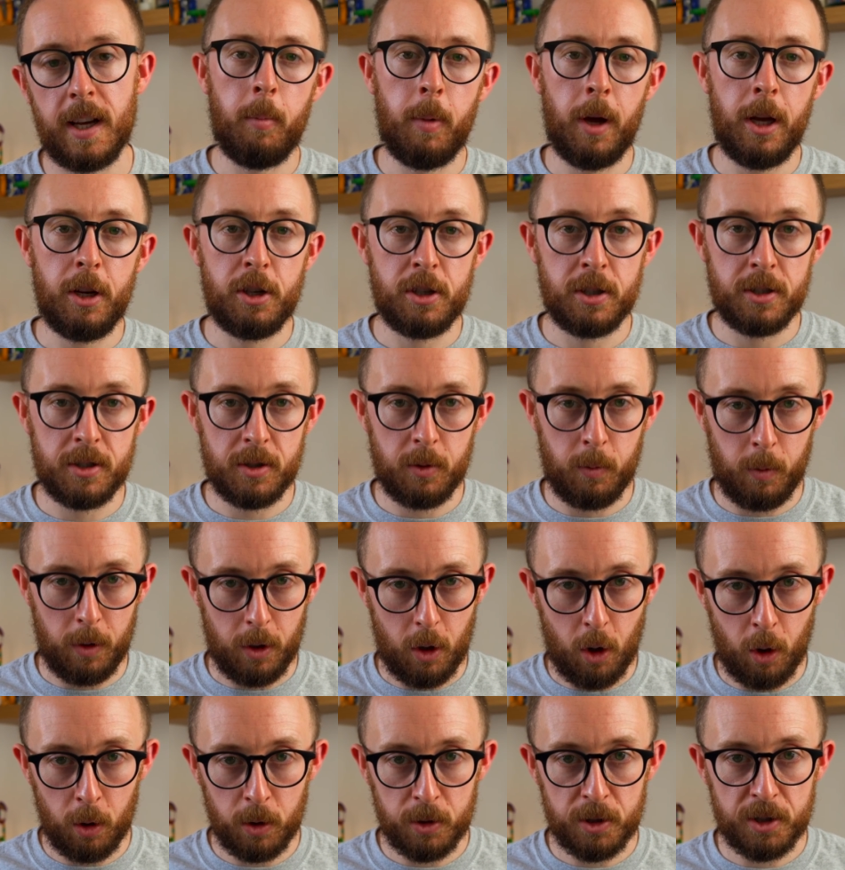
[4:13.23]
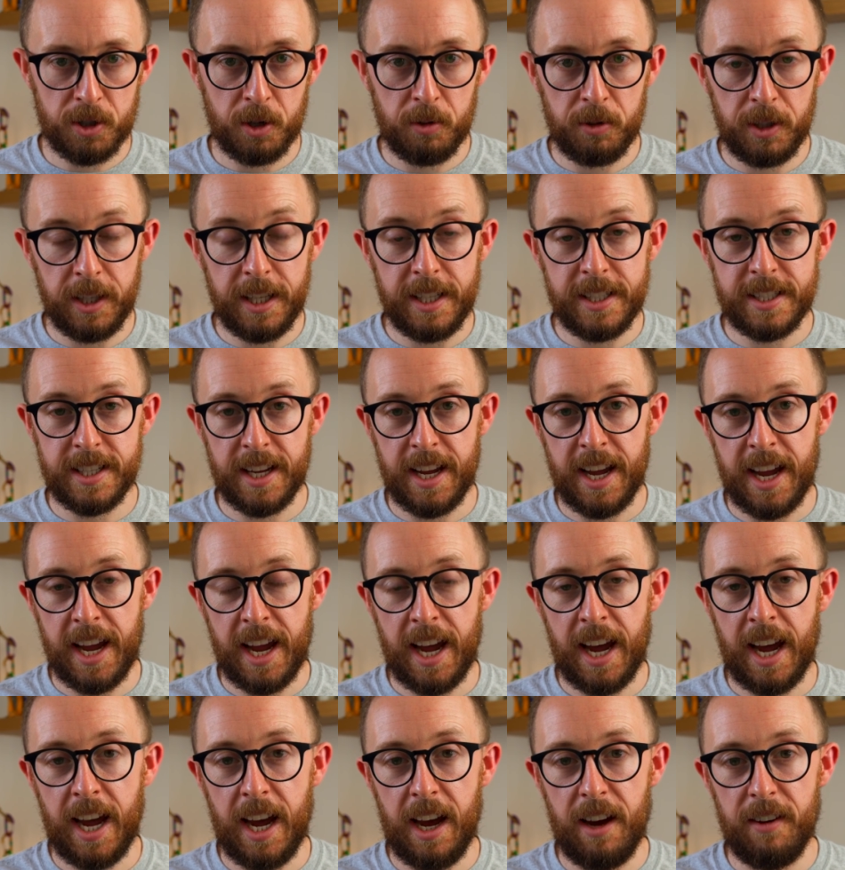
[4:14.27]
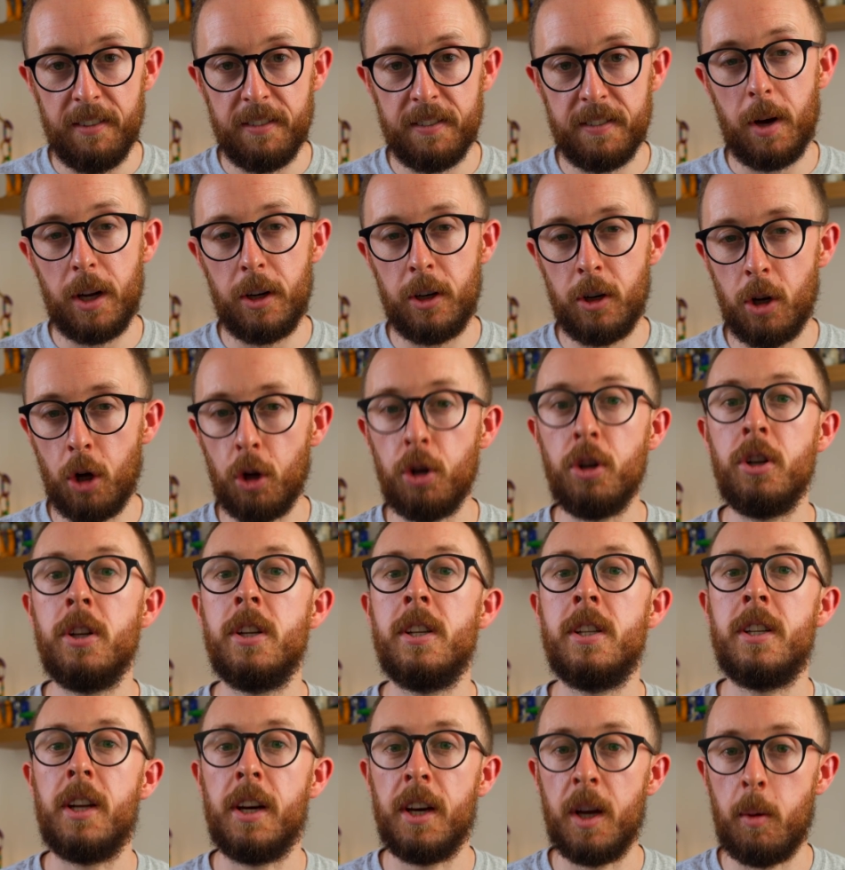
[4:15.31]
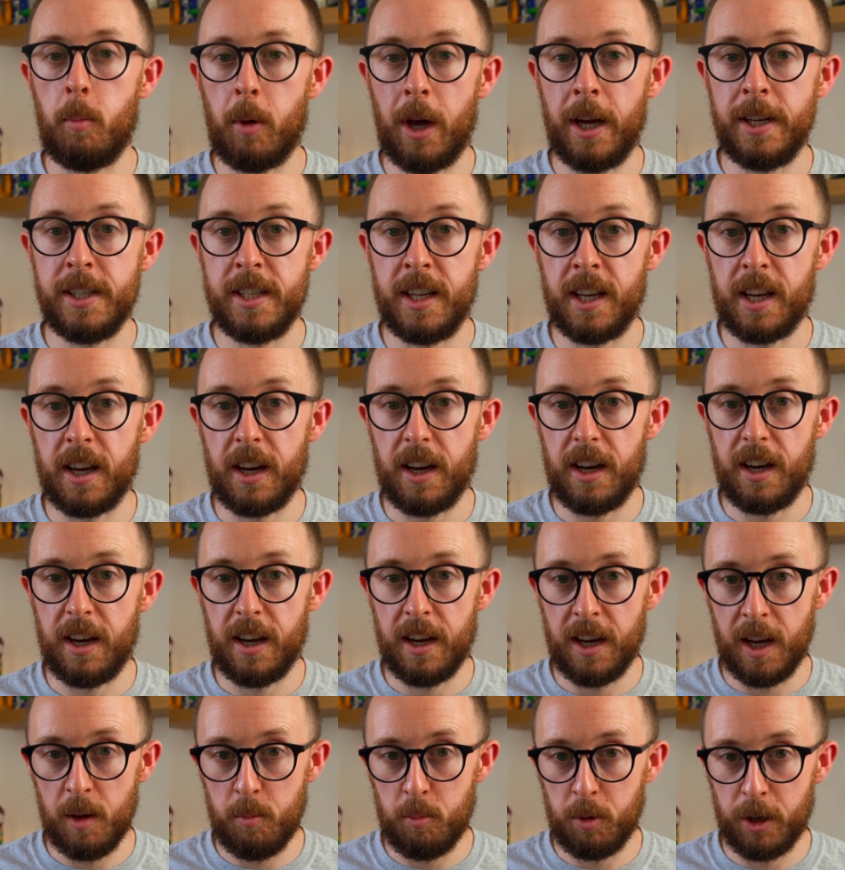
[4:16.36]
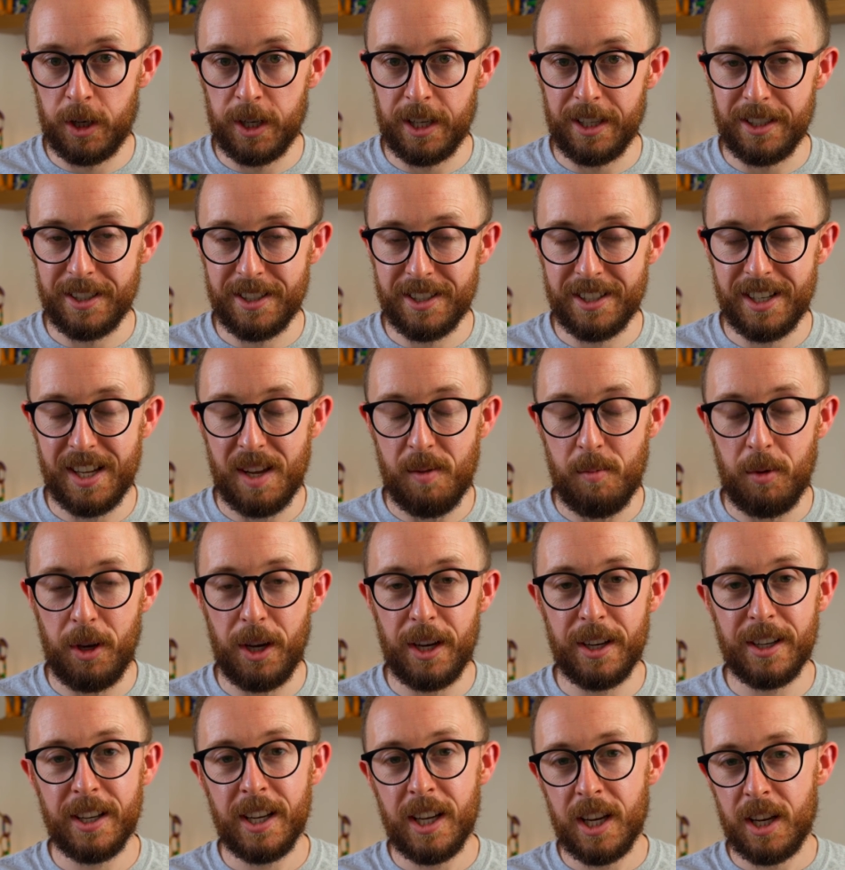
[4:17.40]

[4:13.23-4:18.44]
Patients will also need to have non-diabetic hyperglycemia,